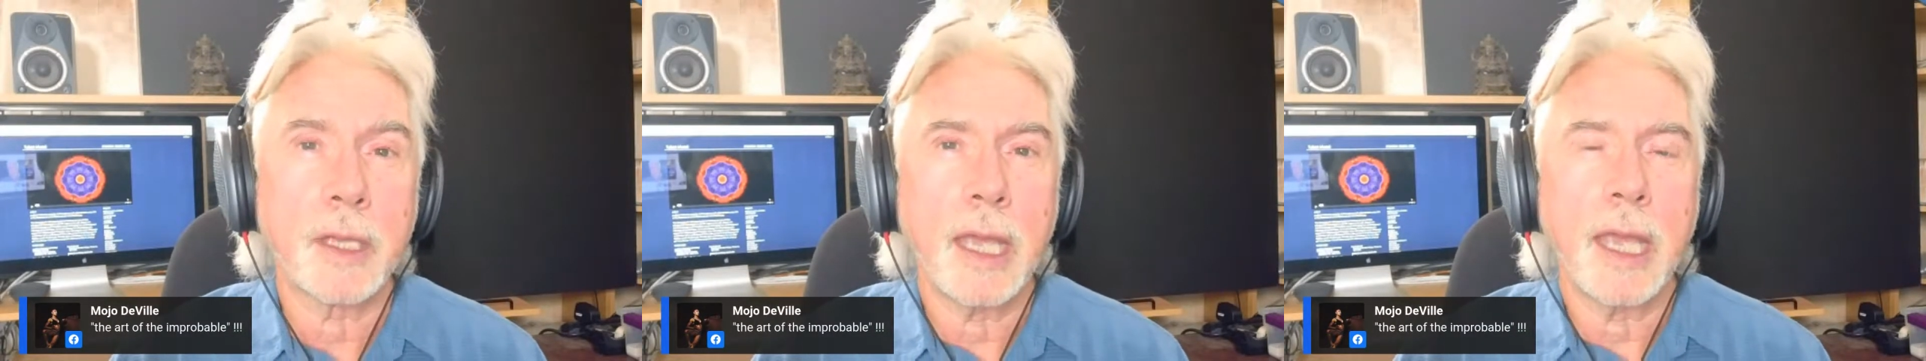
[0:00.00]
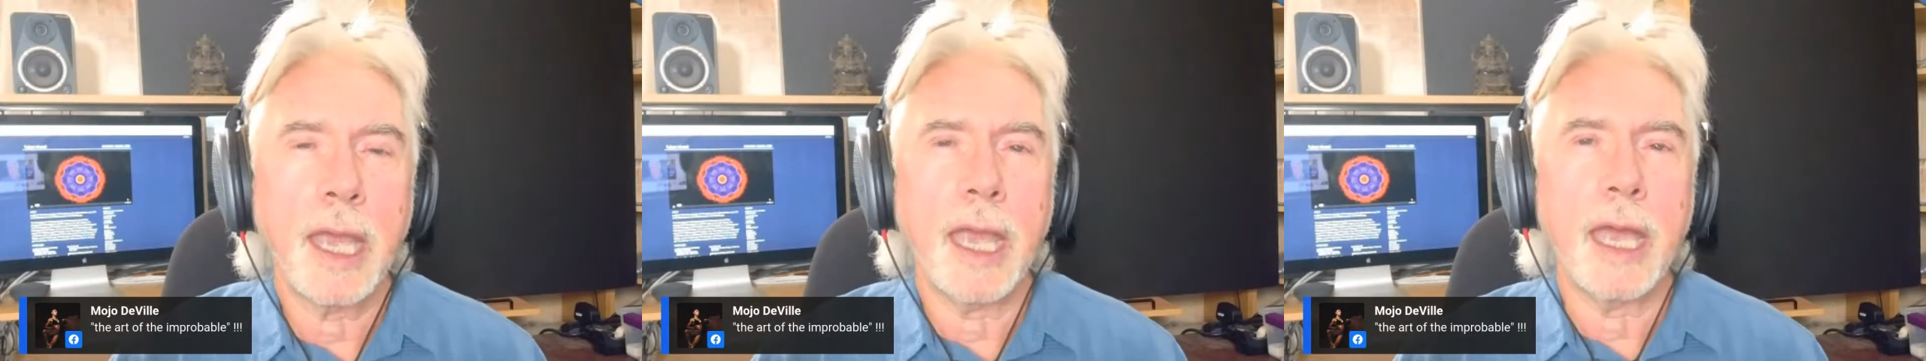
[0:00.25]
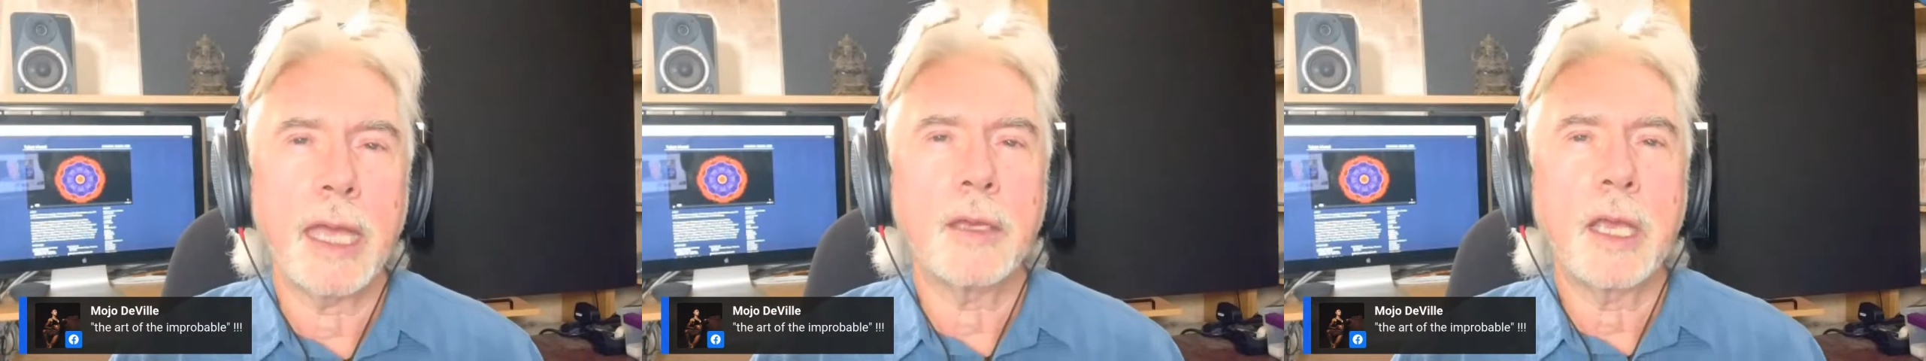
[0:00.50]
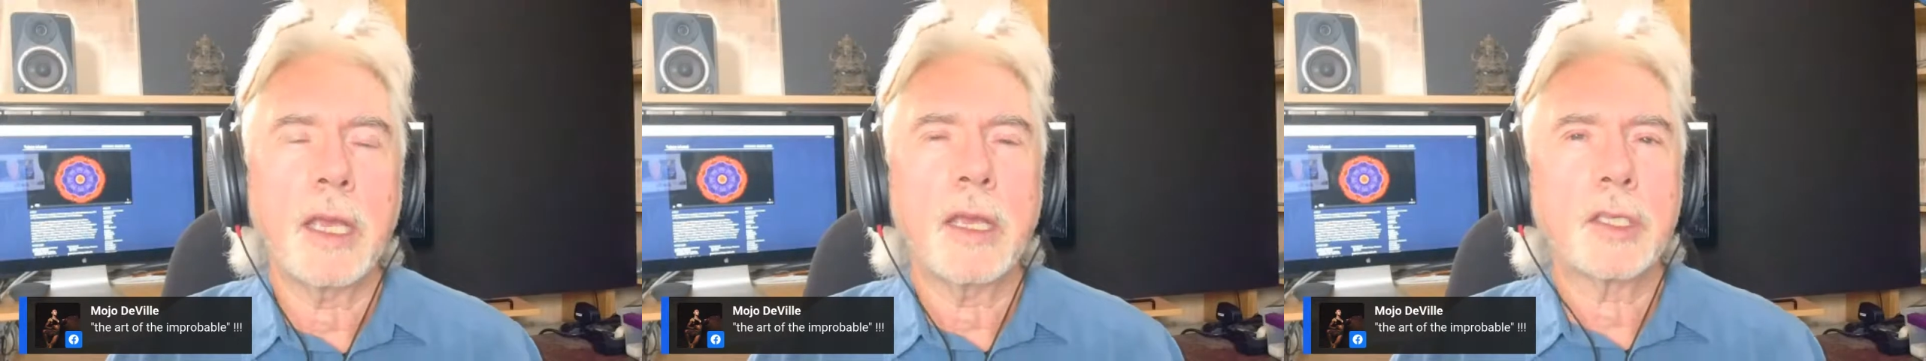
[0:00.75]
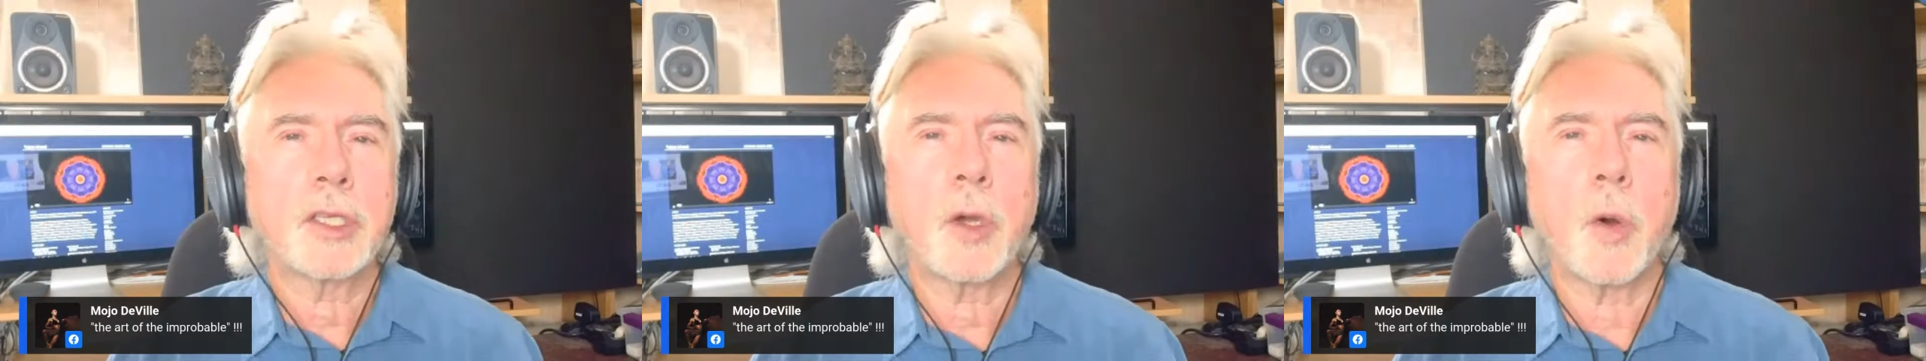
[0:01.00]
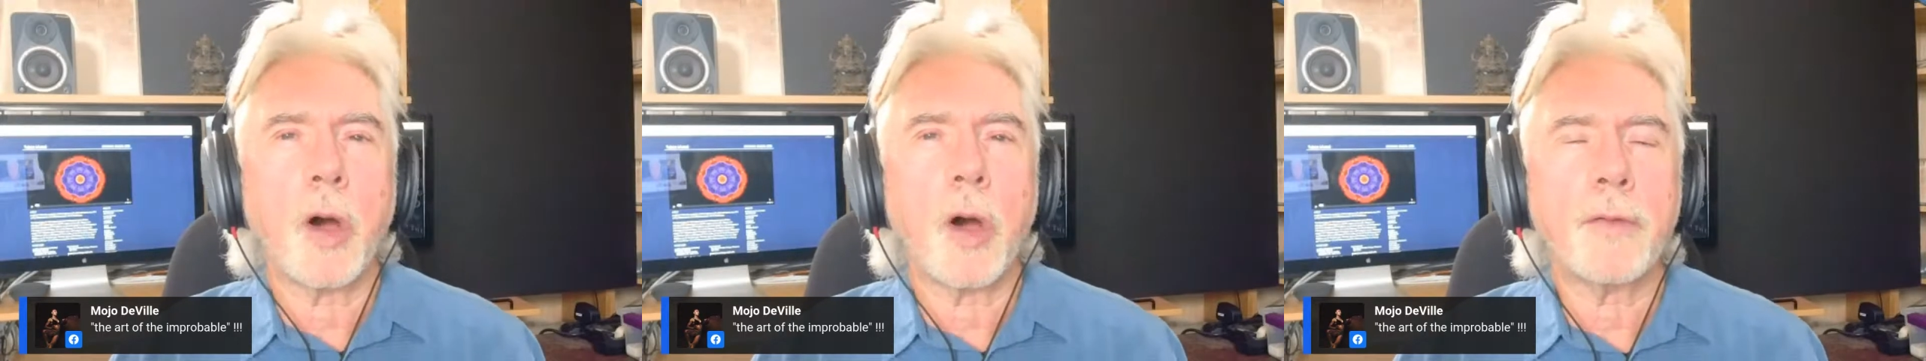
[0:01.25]
And so
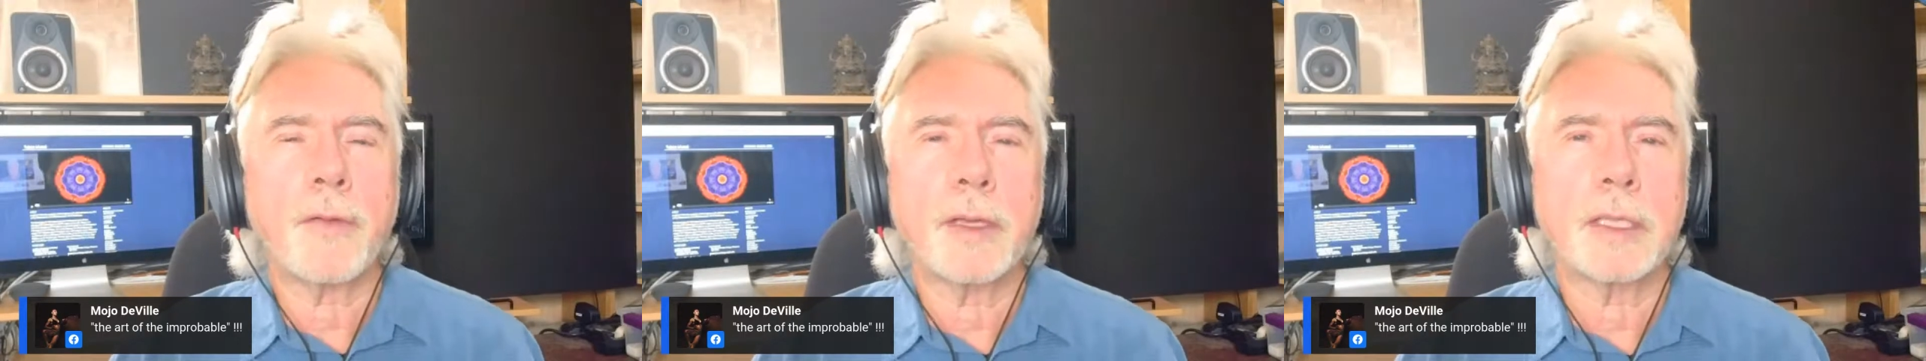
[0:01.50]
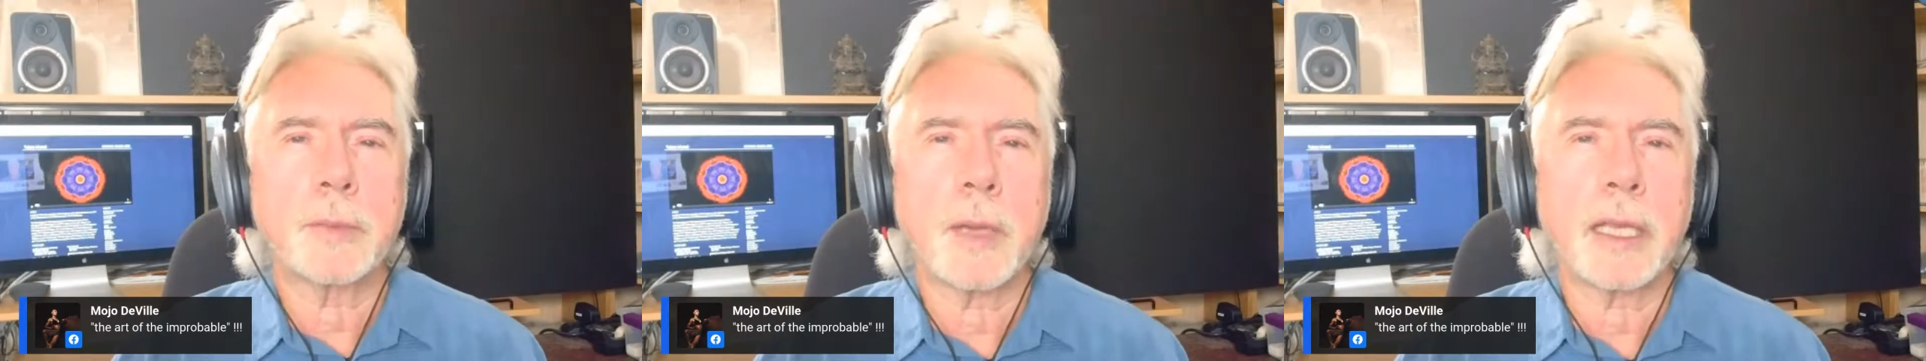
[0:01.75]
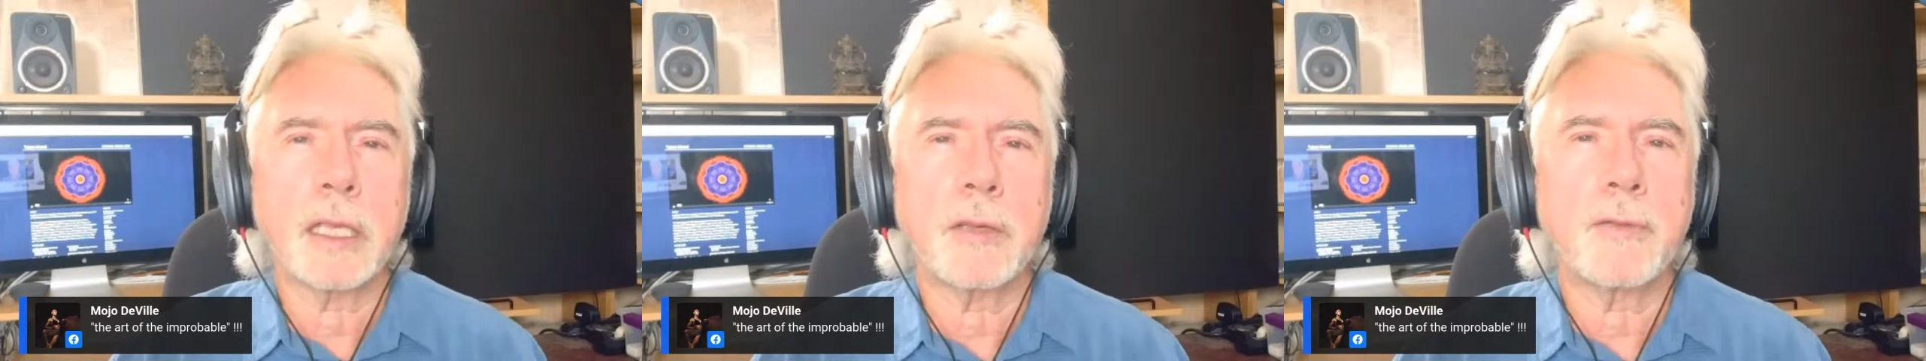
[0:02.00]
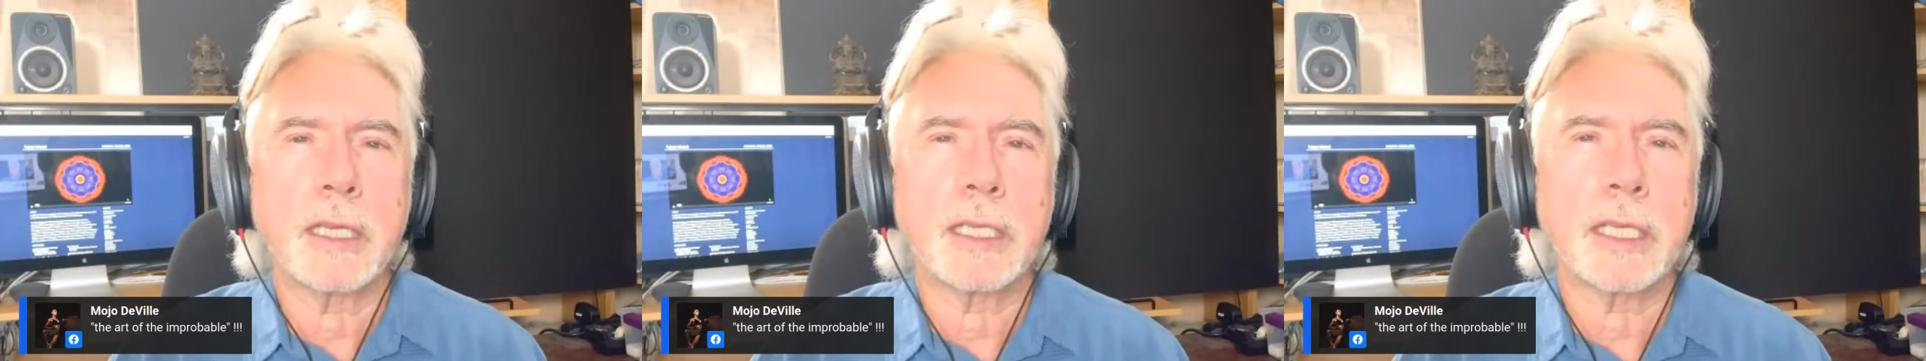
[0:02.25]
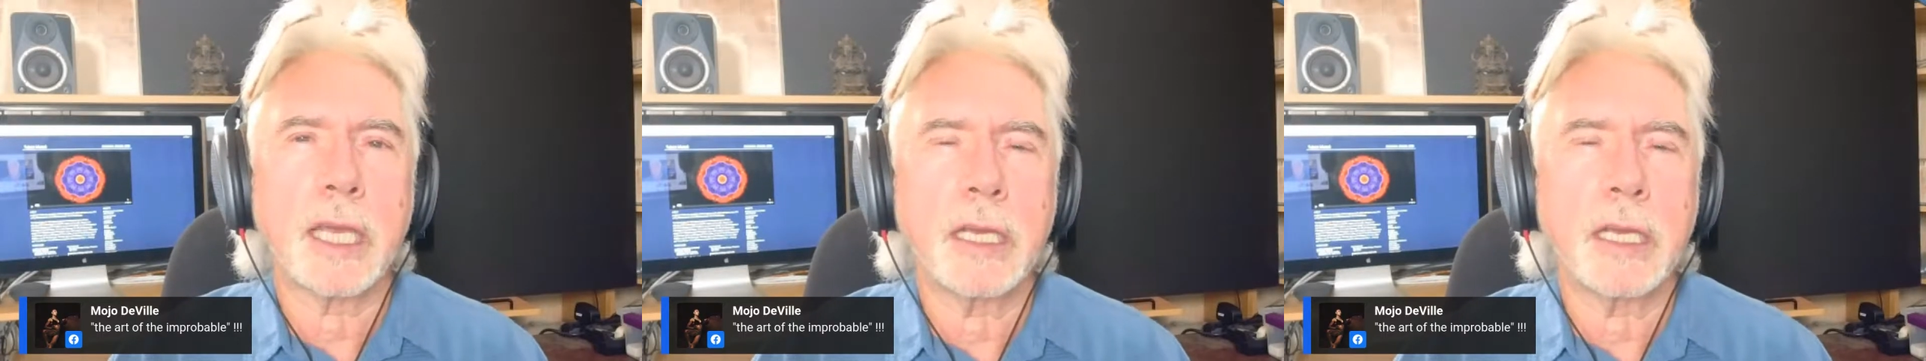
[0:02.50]
often speculative design